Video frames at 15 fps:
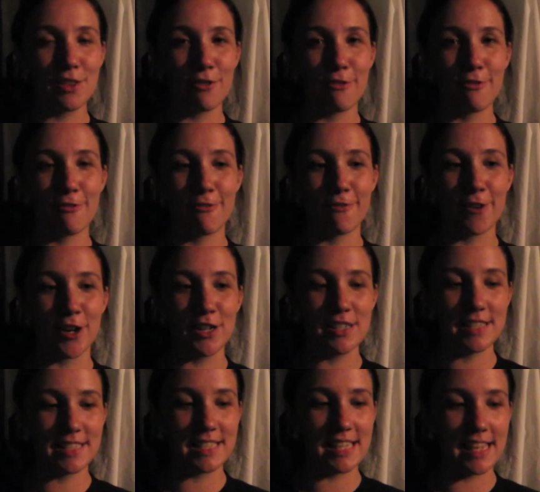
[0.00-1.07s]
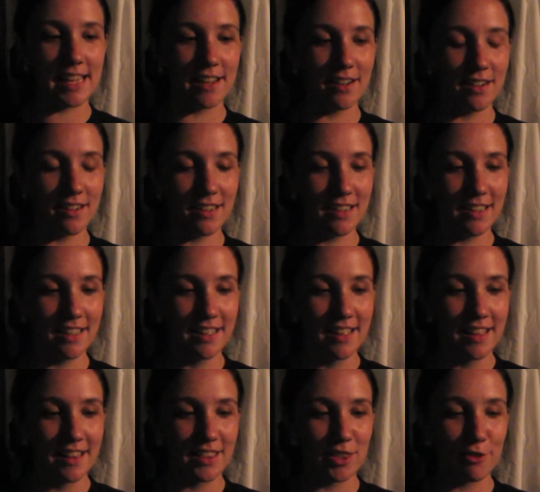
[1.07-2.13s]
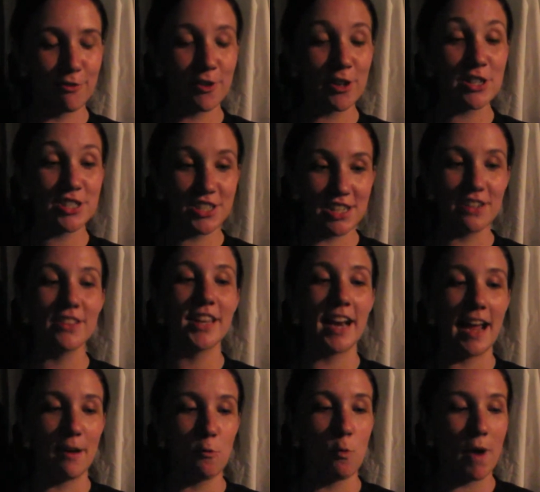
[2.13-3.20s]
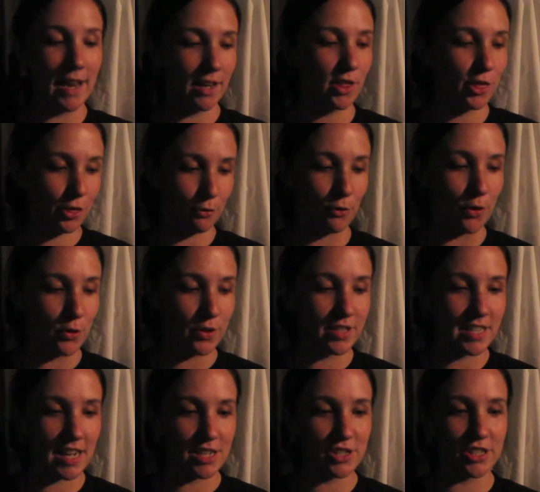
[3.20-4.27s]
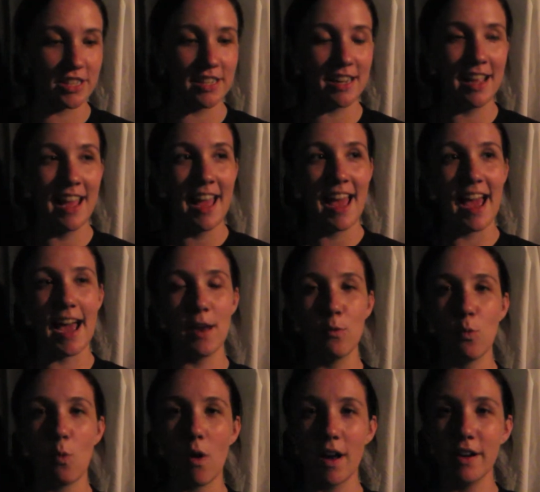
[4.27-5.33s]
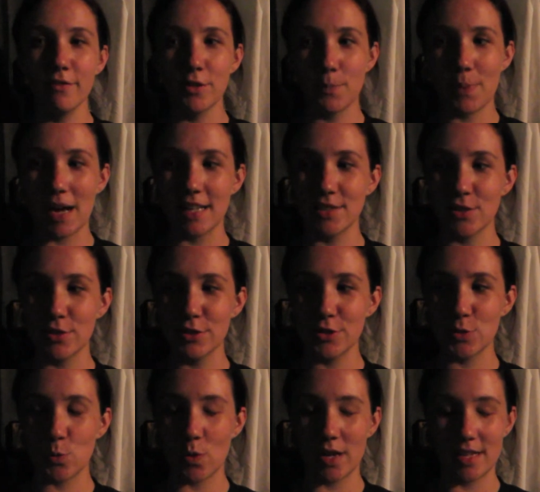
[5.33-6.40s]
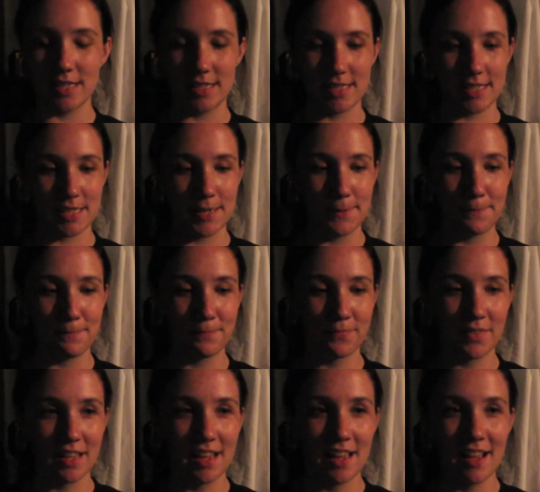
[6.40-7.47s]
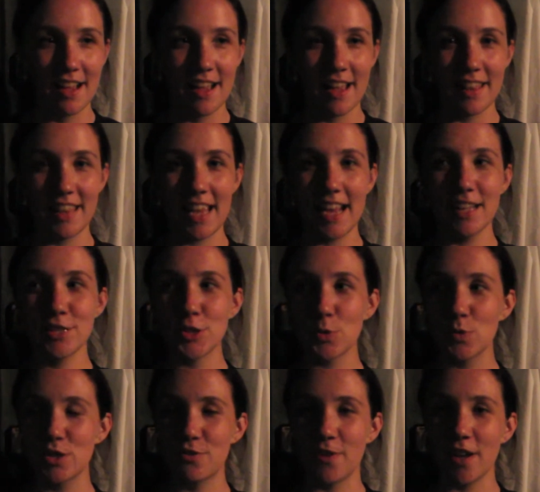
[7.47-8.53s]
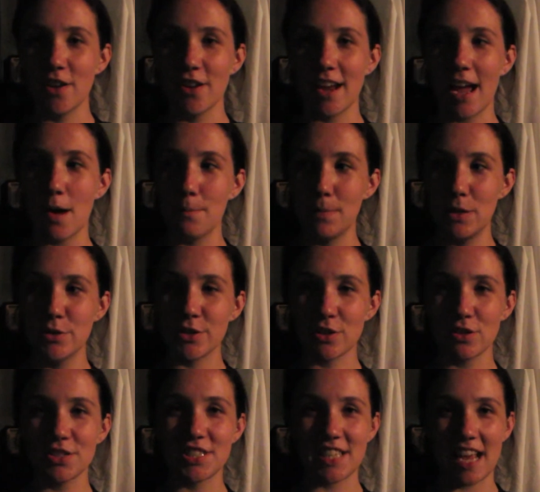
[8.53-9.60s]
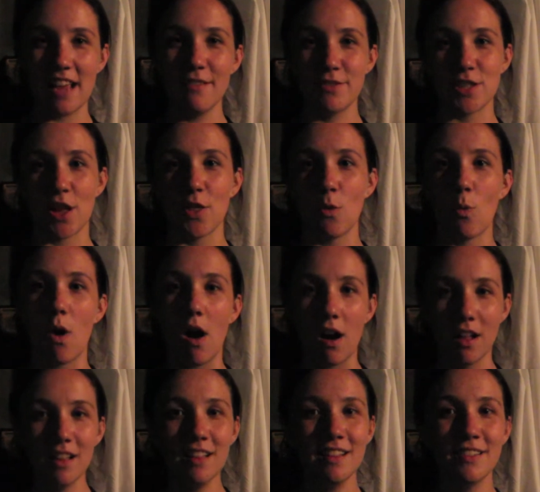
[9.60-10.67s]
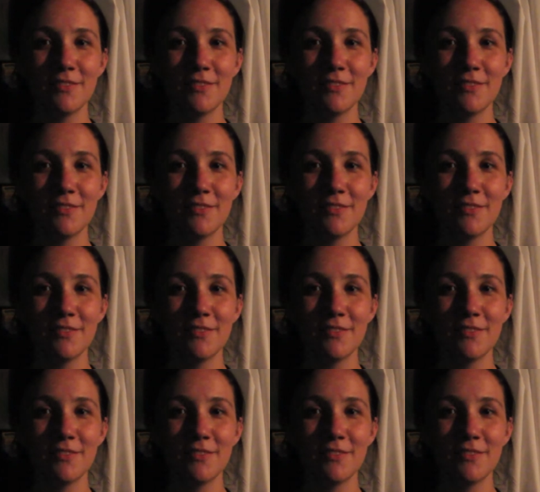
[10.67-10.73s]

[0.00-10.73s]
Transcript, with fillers: the first year, the first year that I went through the dungeon and one of the puzzles was, the answer was figuring out musical staves on the wall.